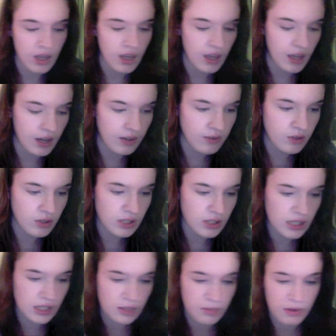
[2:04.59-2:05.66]
and I've used
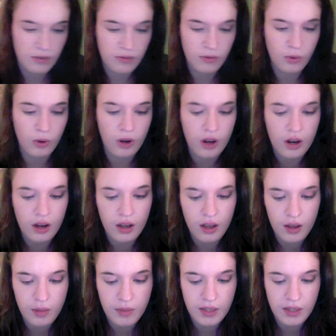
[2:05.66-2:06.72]
these before
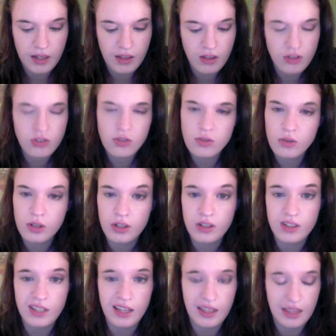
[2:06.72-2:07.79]
um, in other
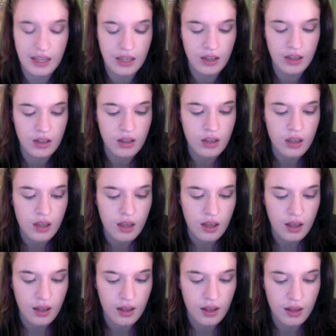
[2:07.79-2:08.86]
tutorials, I think.
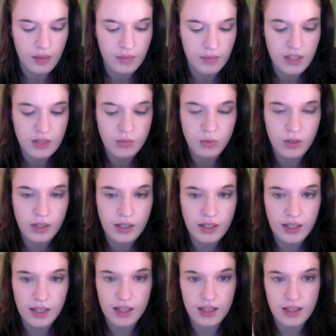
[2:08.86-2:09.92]
Um, this one
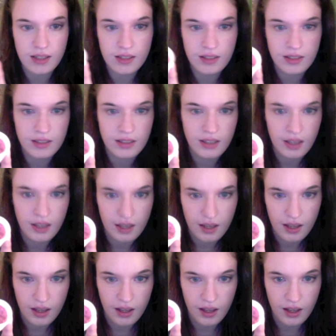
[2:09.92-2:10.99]
is,
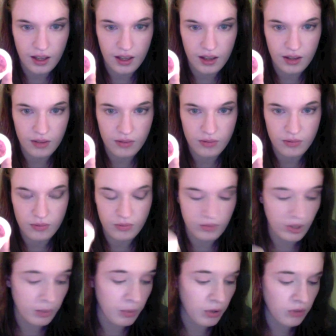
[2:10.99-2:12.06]
uh,
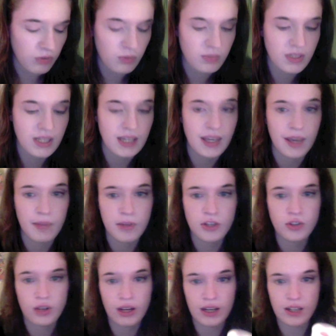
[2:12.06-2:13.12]
they're both from
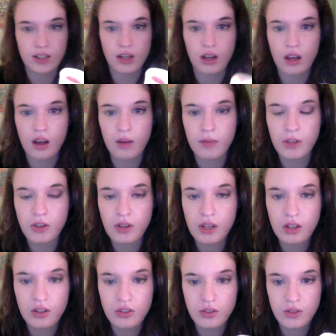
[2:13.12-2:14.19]
tkbtrading.com, but you can
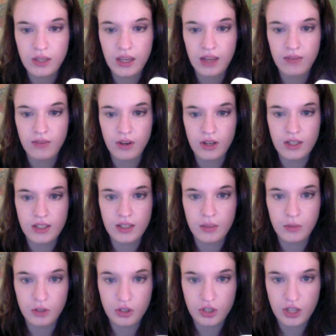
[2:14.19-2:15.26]
also get very
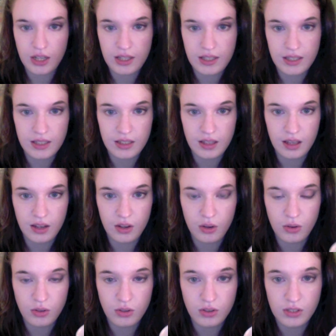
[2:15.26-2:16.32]
similar shades at
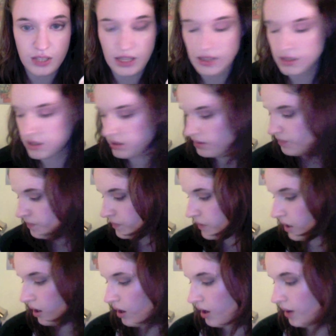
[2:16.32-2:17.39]

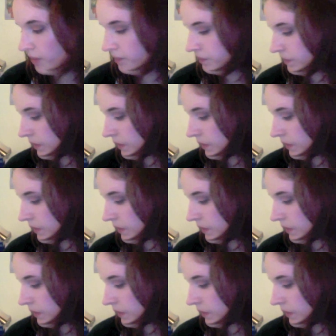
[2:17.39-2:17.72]
coastalscents.com.